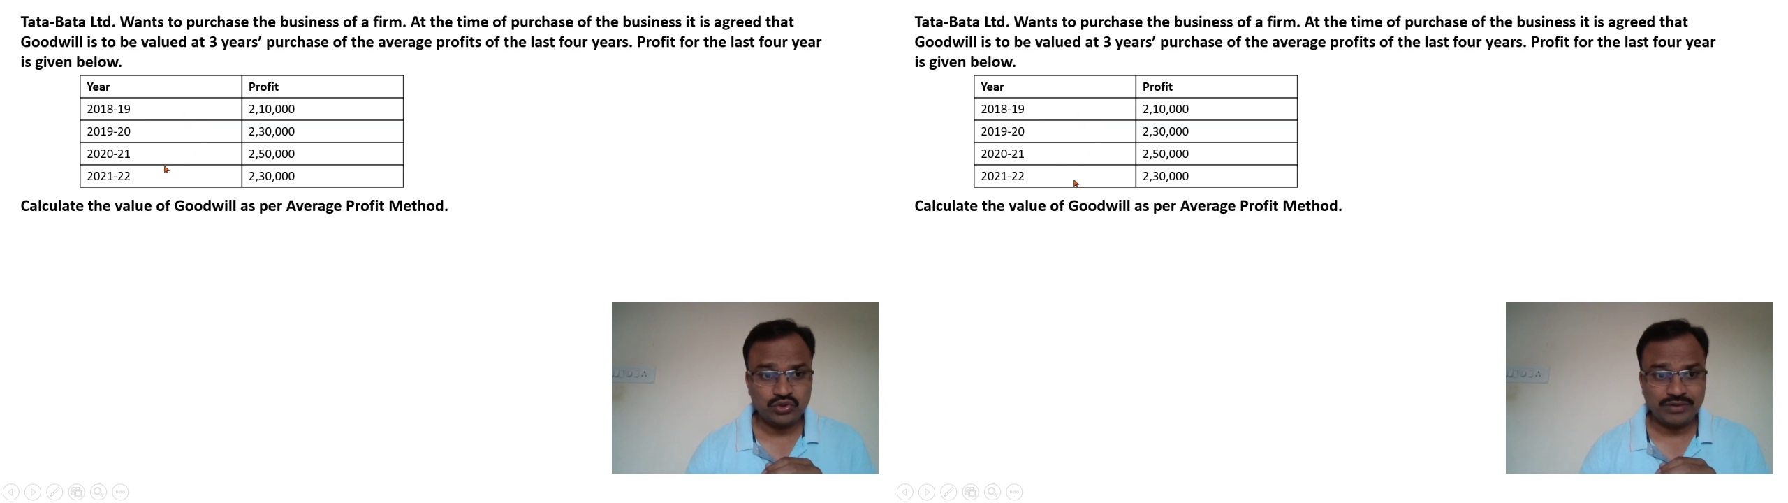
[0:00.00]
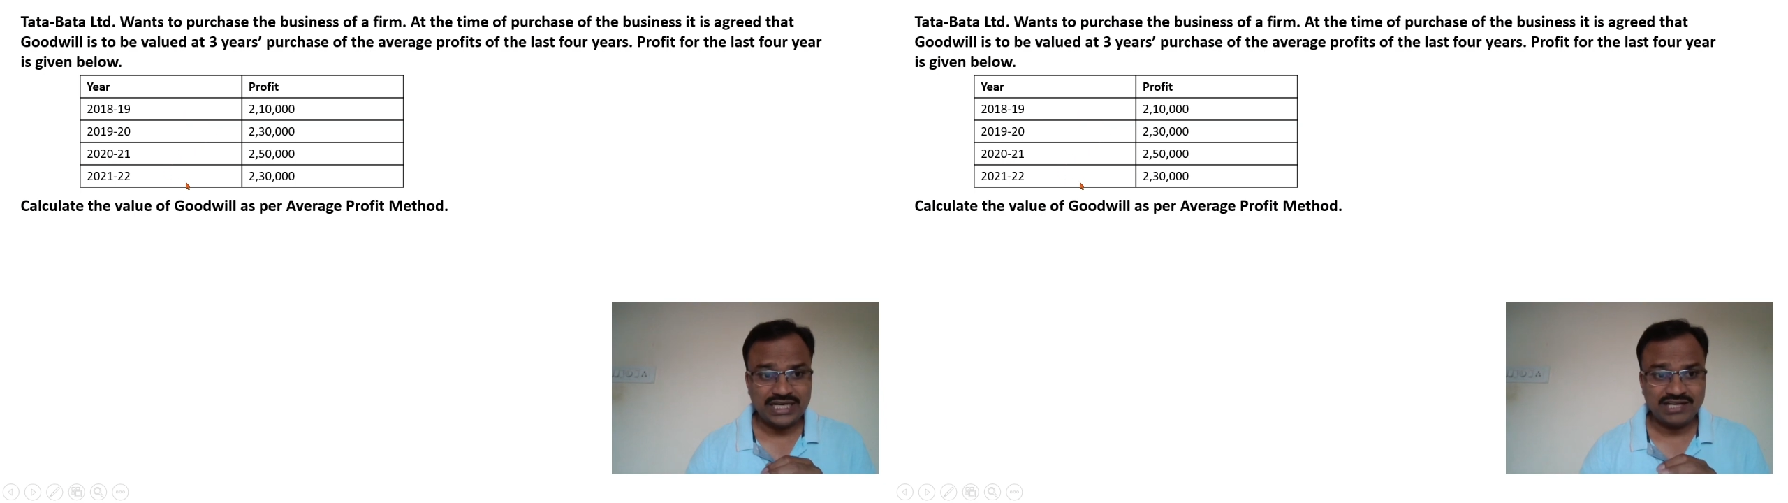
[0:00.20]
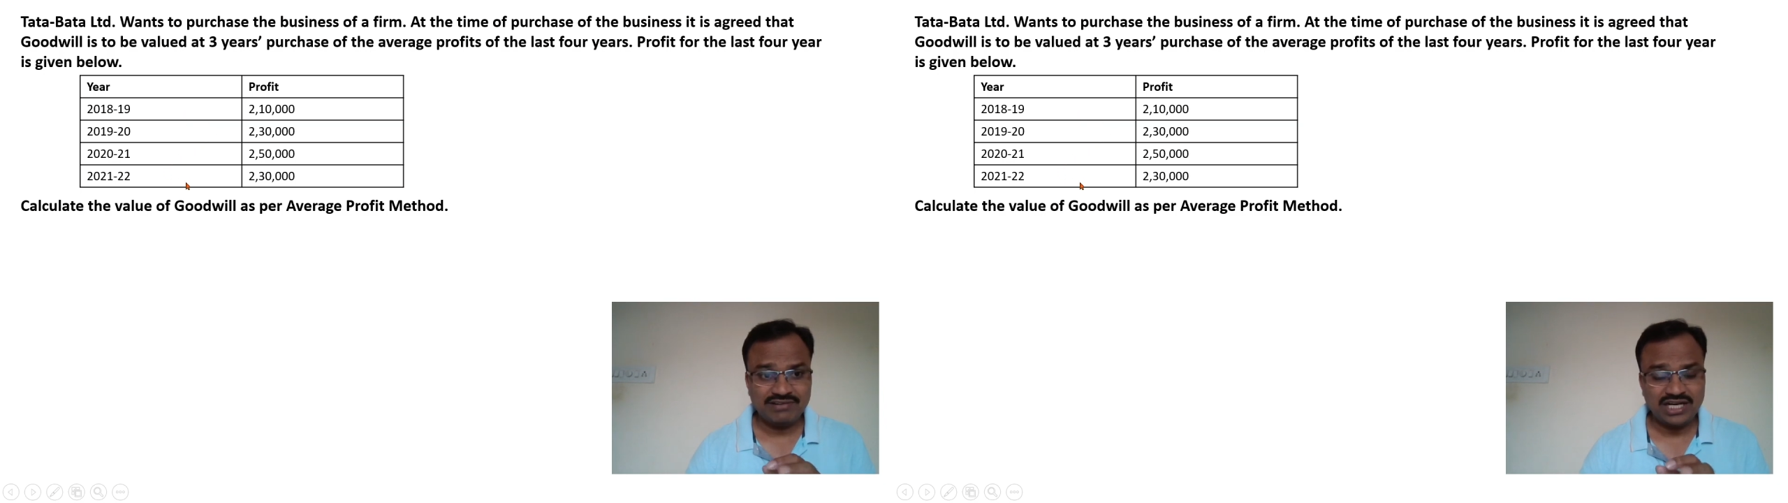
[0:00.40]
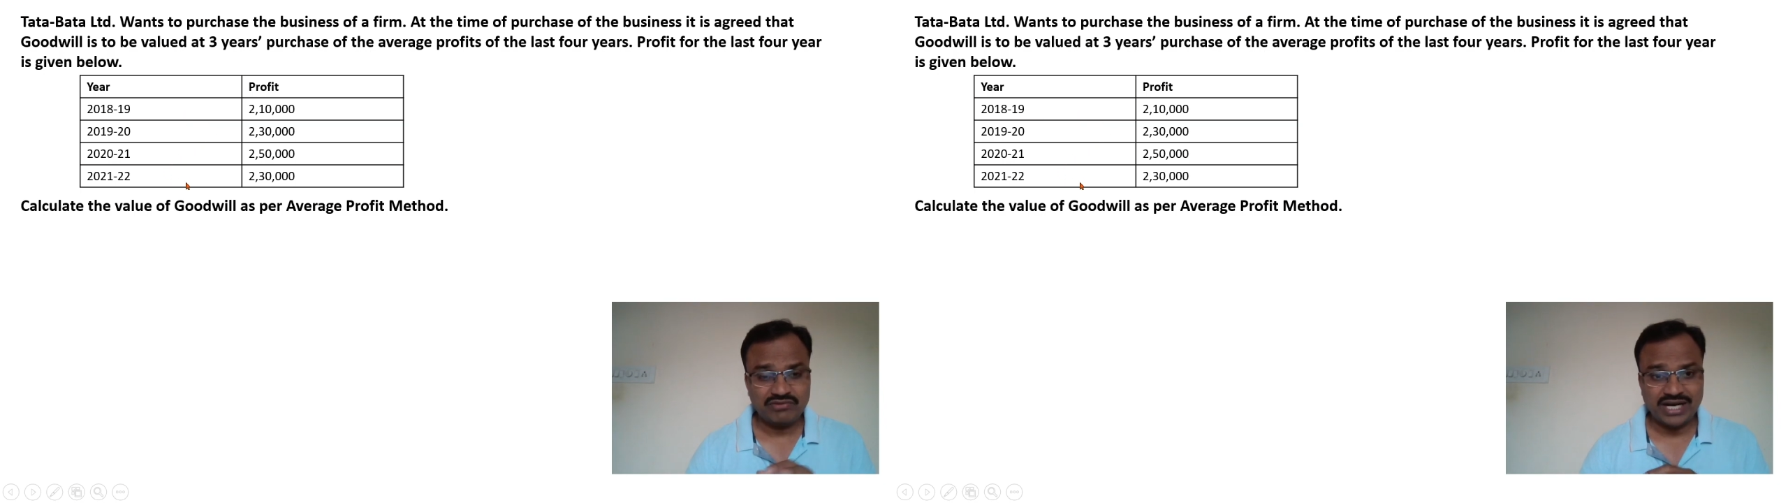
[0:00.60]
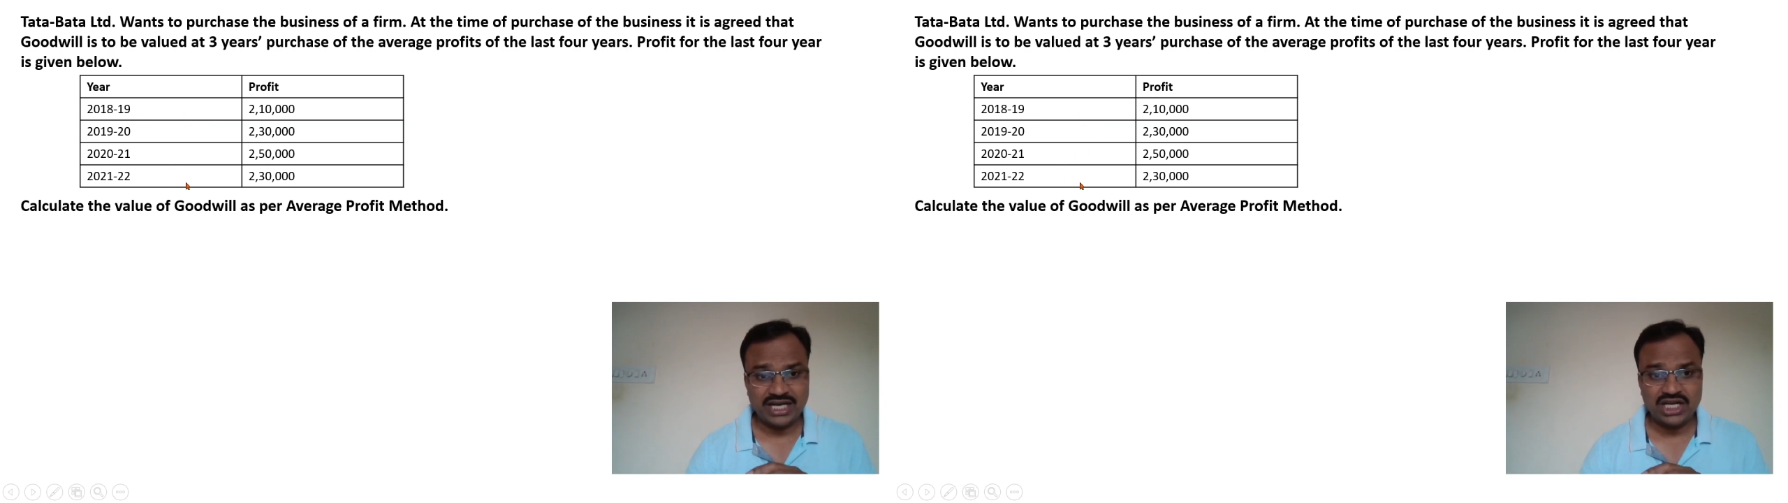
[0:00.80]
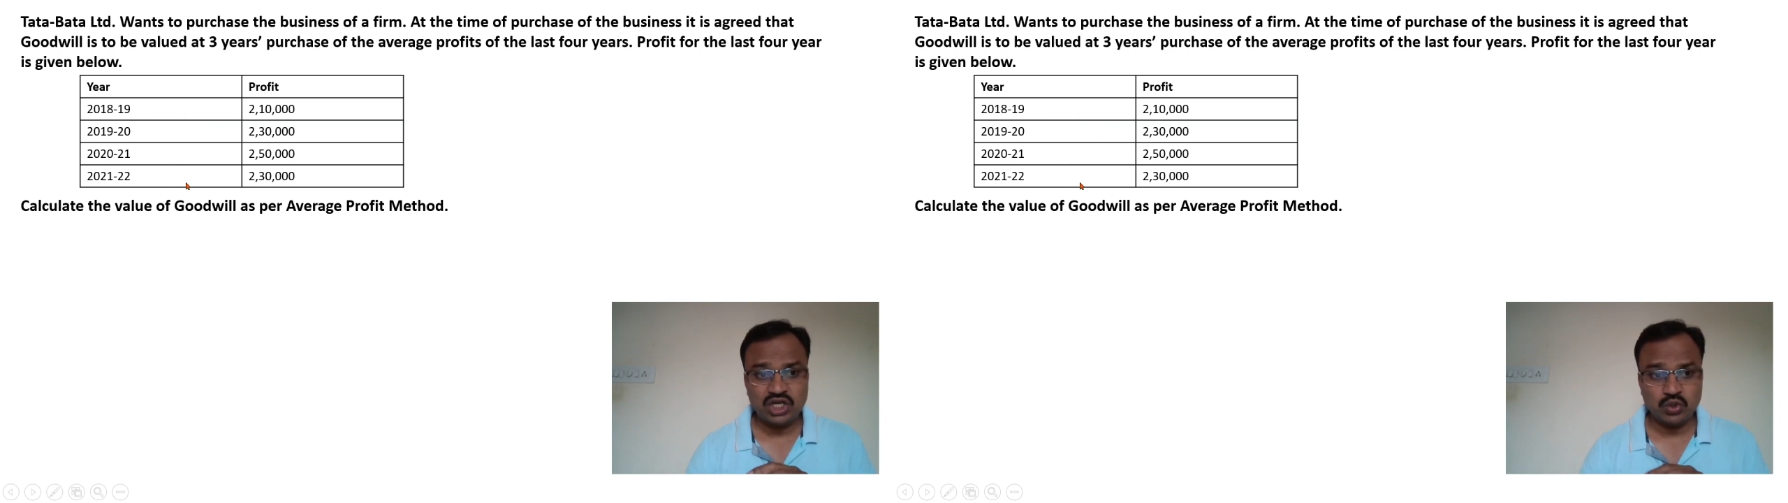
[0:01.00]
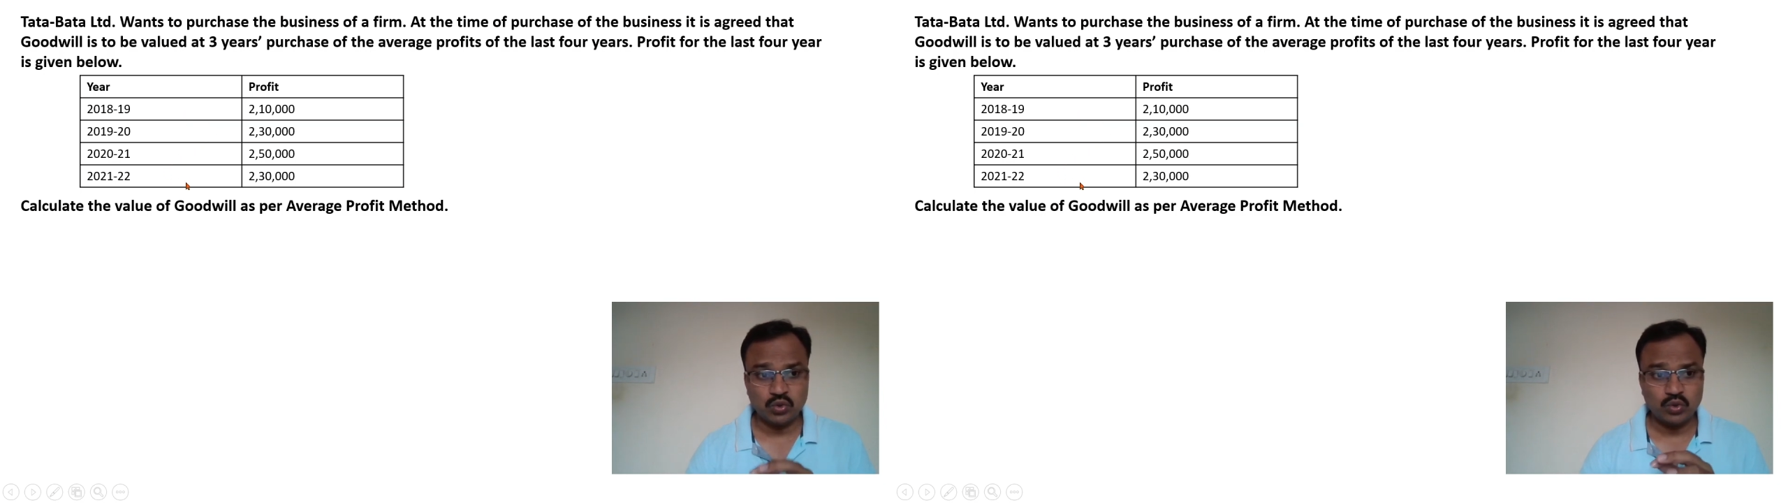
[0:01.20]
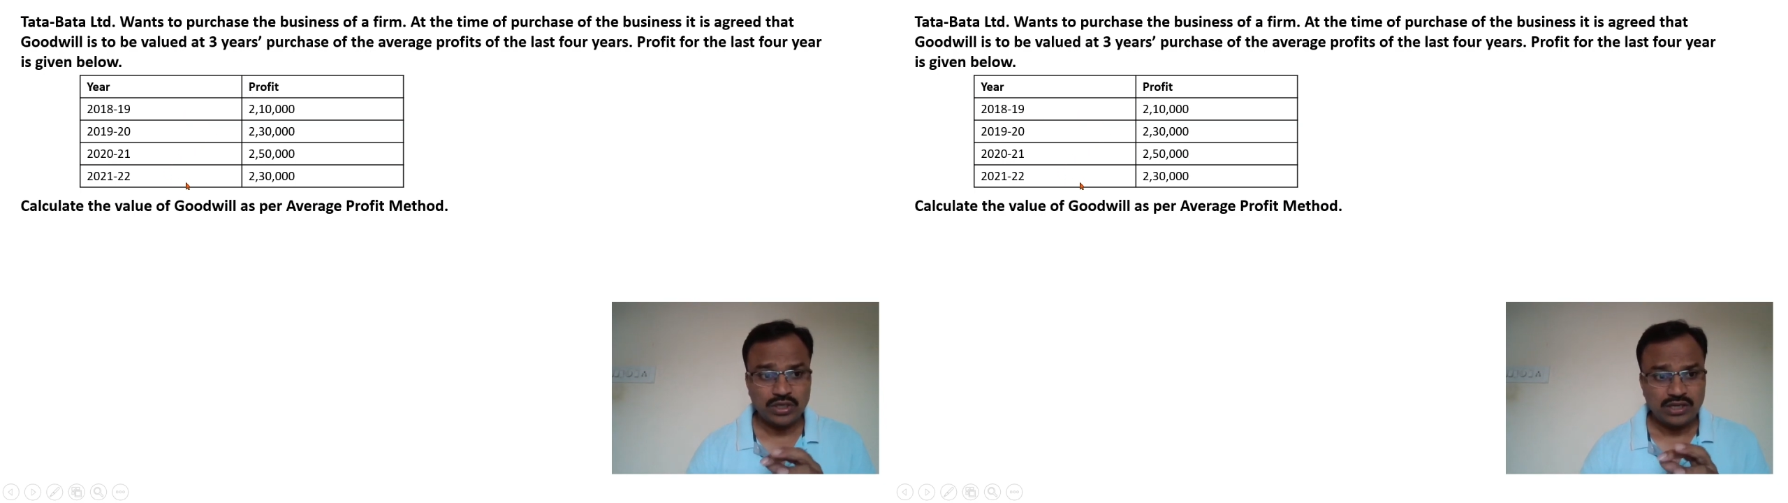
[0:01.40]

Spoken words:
2021-22.